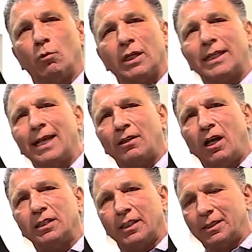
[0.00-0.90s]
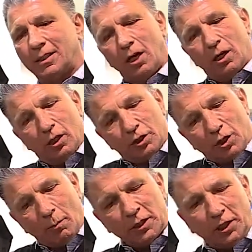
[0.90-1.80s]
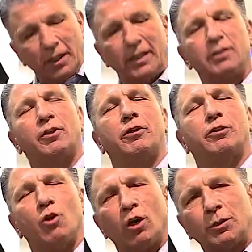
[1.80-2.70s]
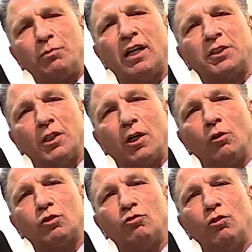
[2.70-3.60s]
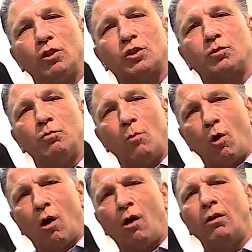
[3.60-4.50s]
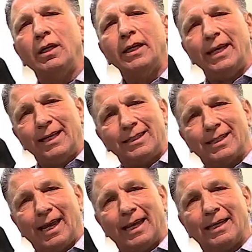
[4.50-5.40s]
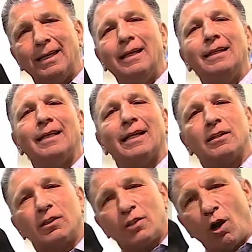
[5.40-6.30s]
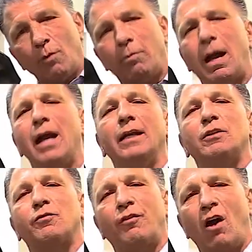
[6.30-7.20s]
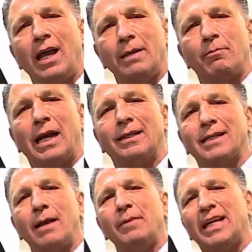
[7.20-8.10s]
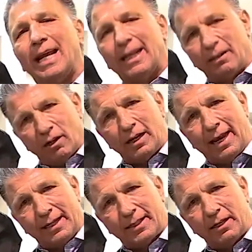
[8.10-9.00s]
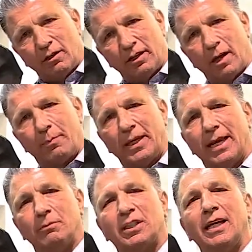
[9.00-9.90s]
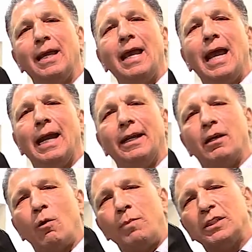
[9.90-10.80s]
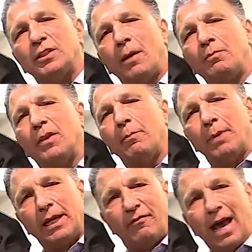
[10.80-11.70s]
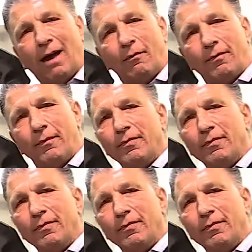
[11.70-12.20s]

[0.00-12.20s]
And what that does is so much of the exhaust pressure goes through the small intake that the turbine is flying by the time you get it on 1,800 RPMs, and it opens up the big valve.